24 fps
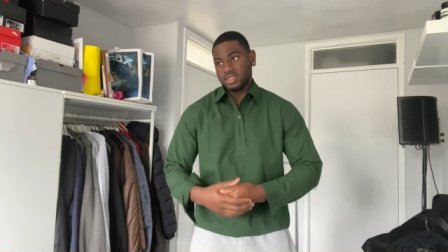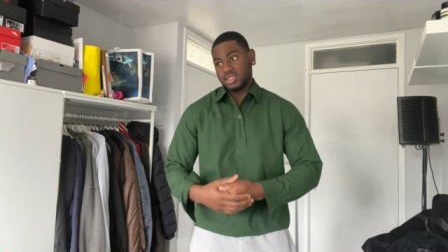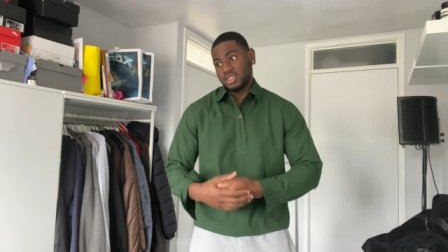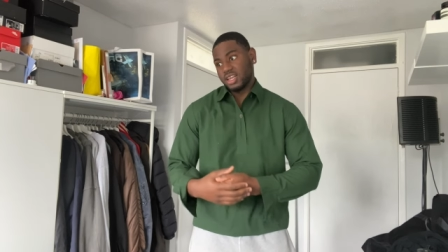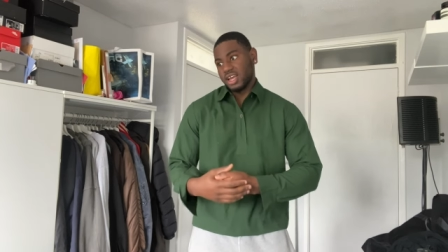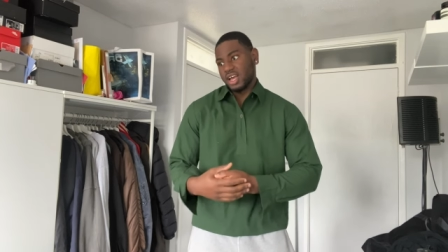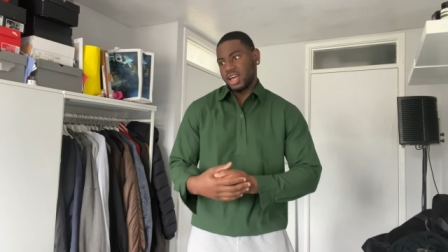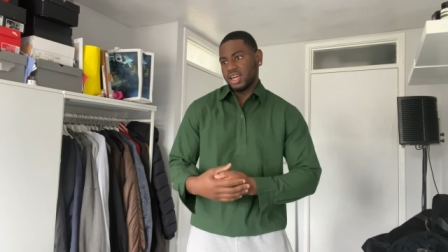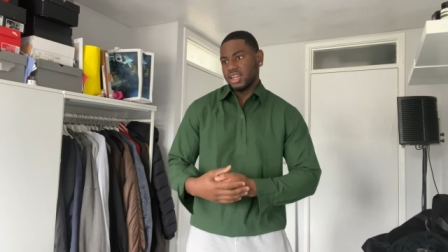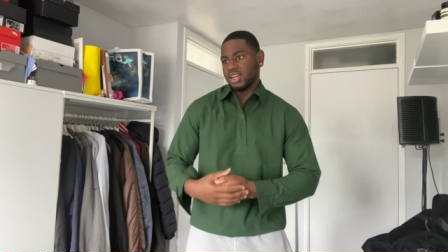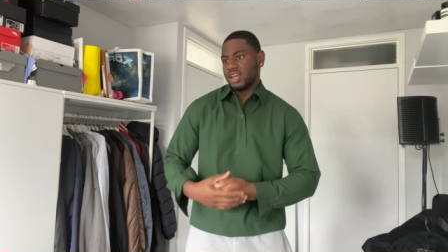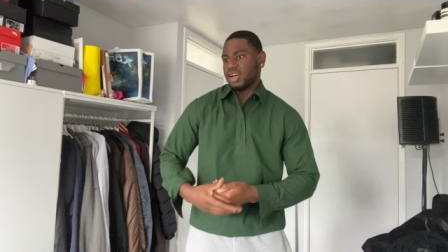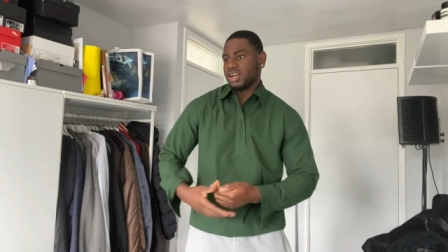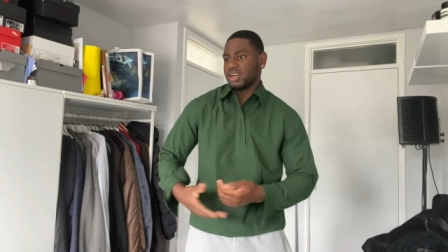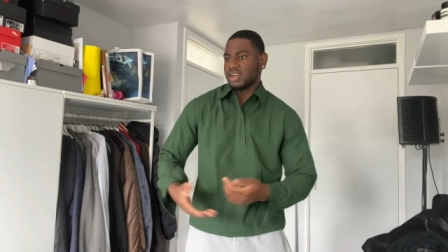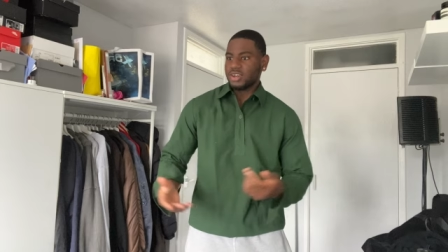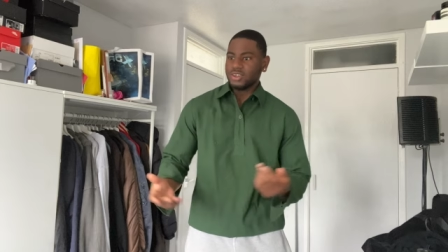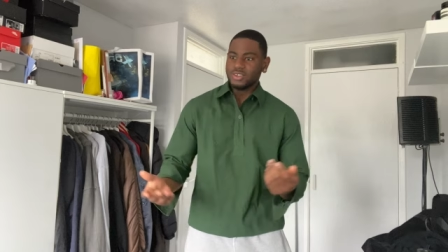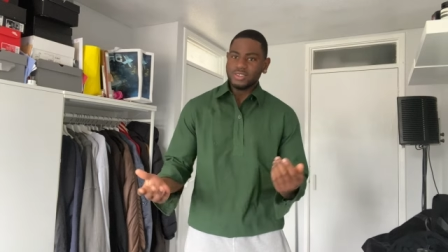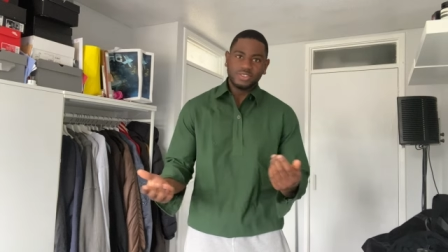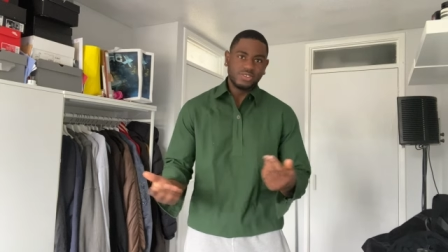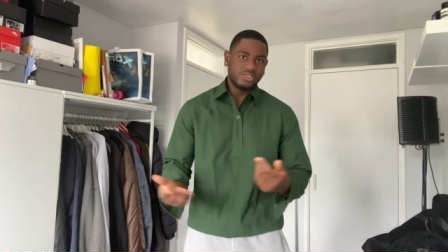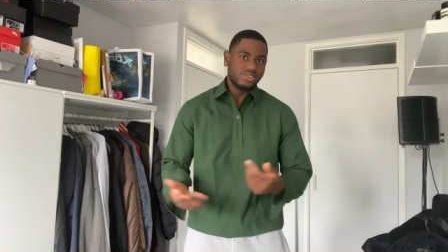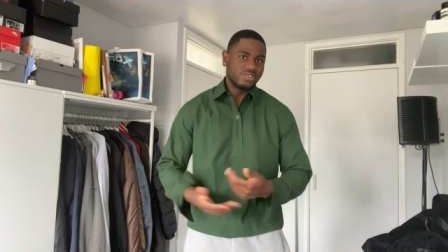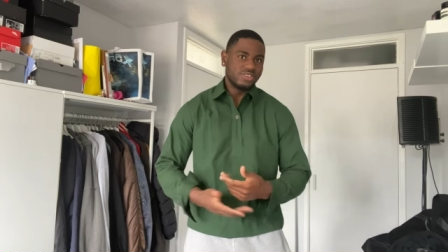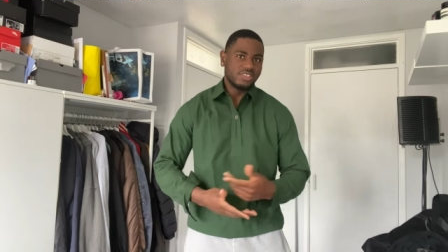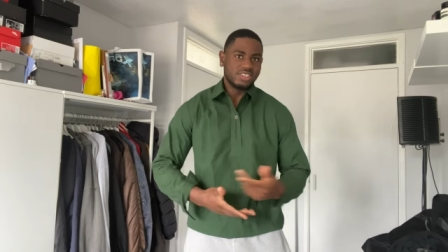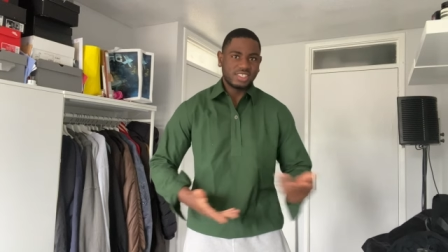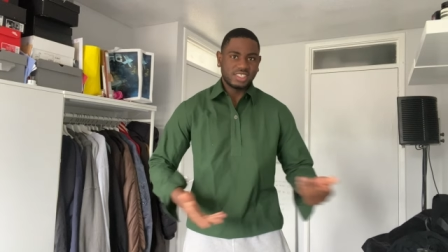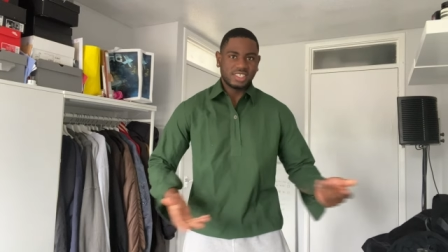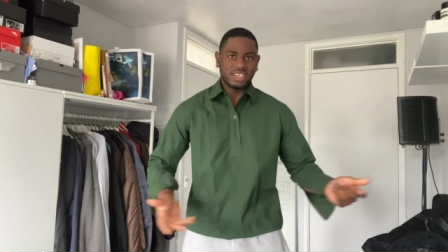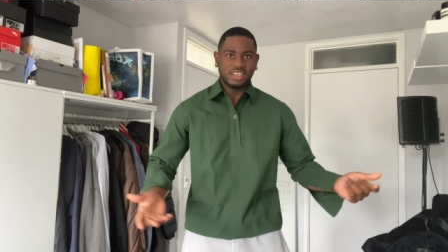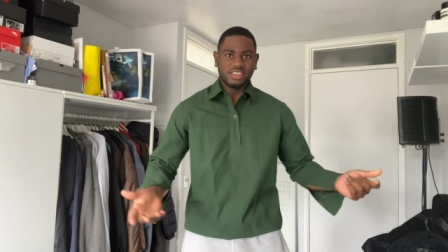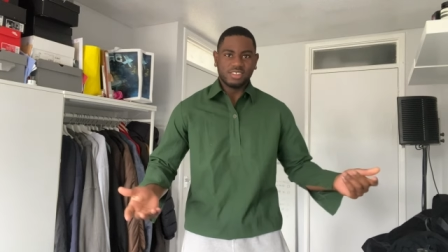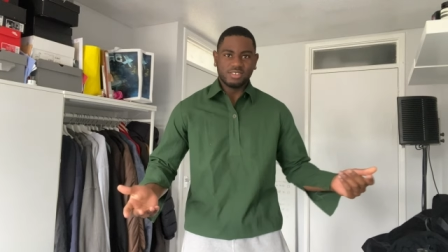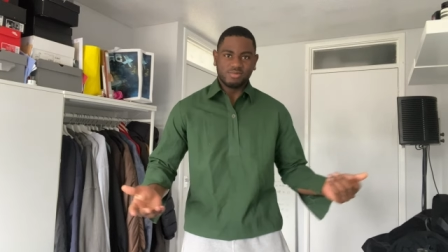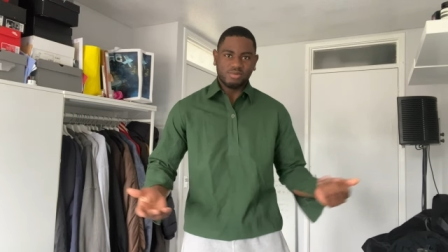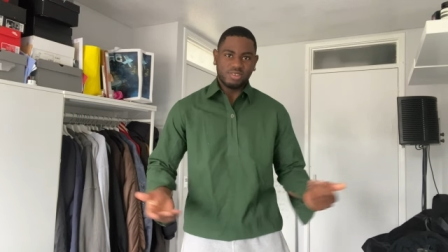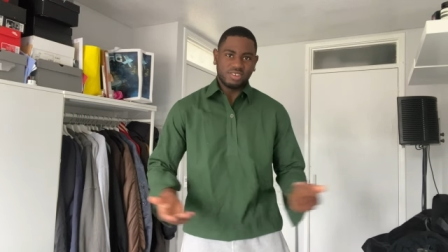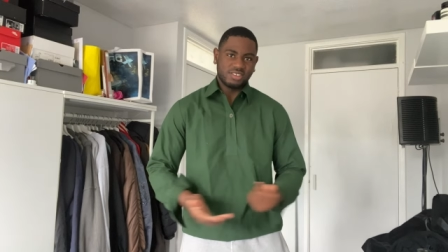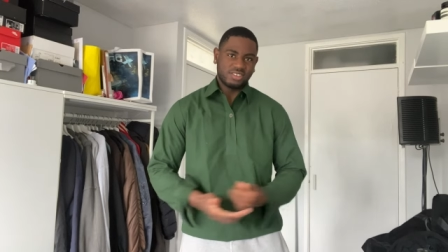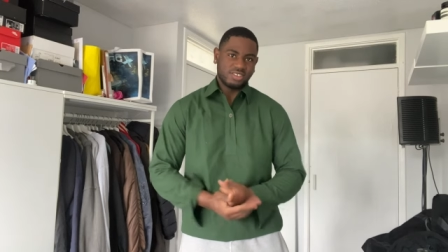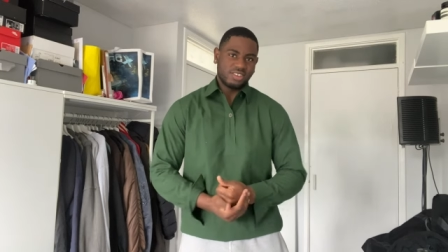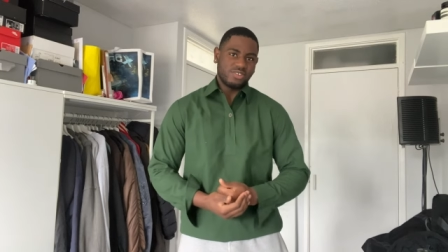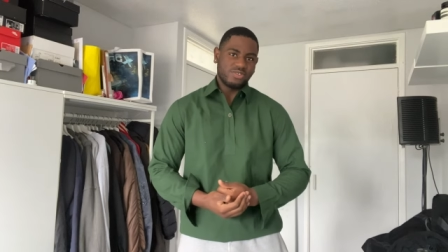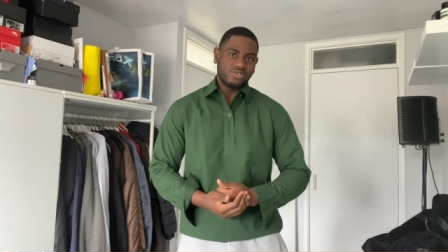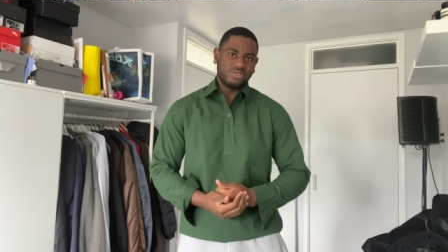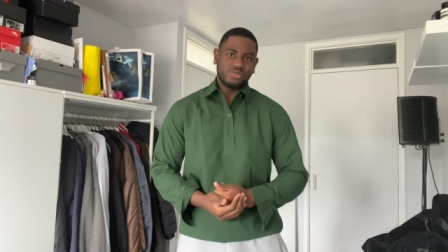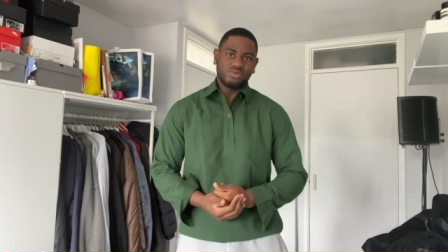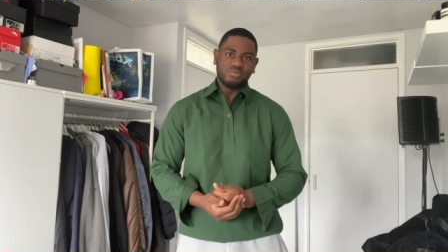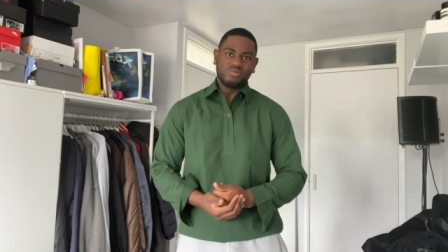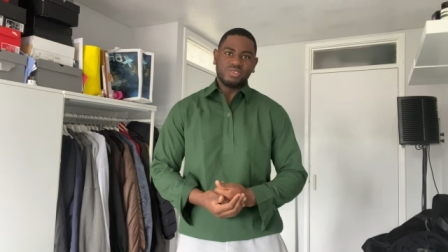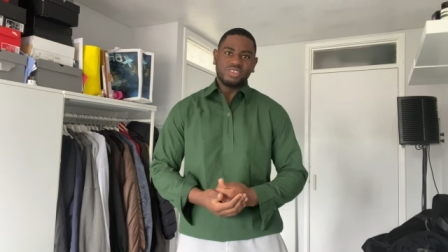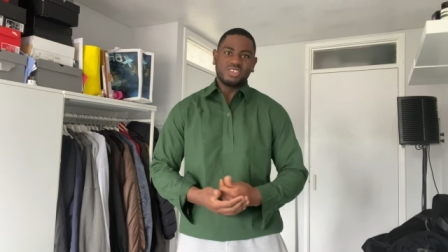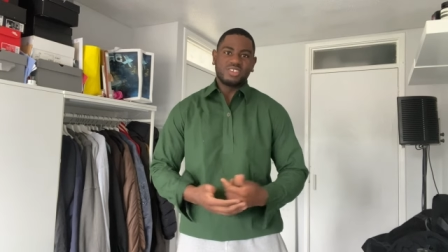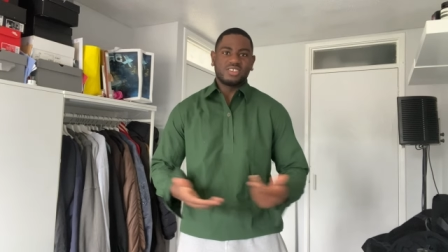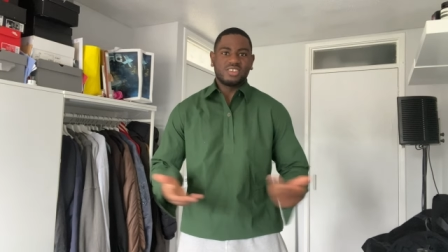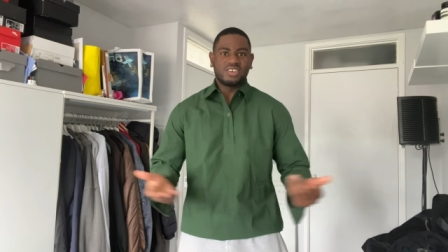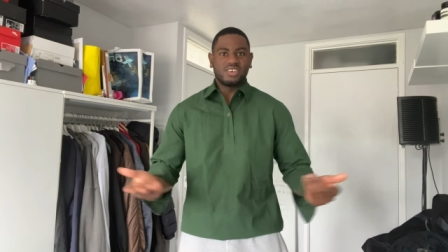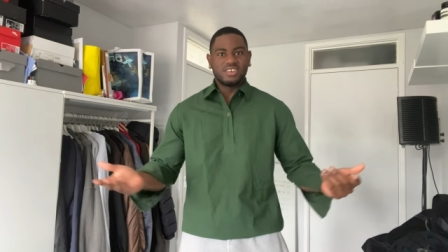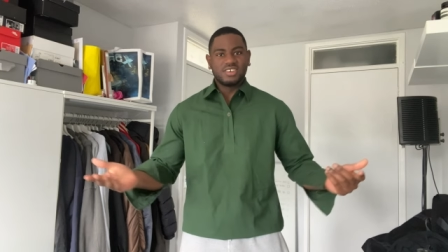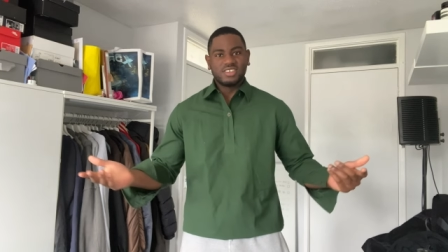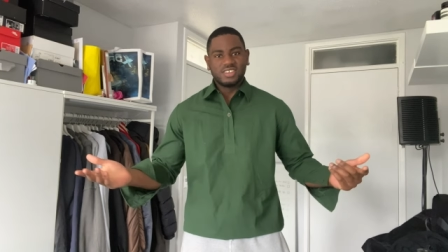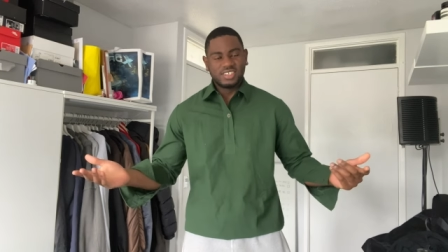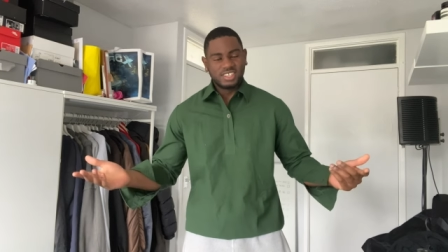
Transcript: guy that I go to that tailors my stuff for me so